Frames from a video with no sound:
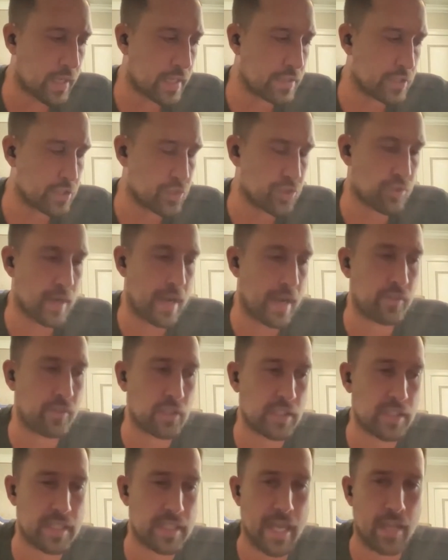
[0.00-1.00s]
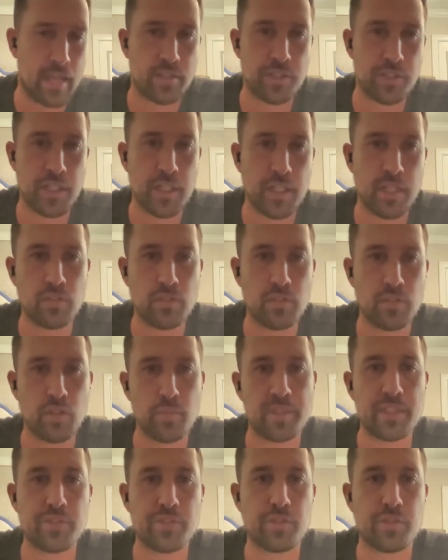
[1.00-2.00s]
in the travel analogy,
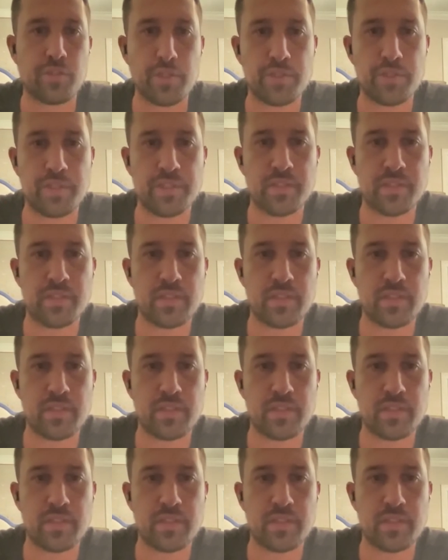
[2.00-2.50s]
global distribution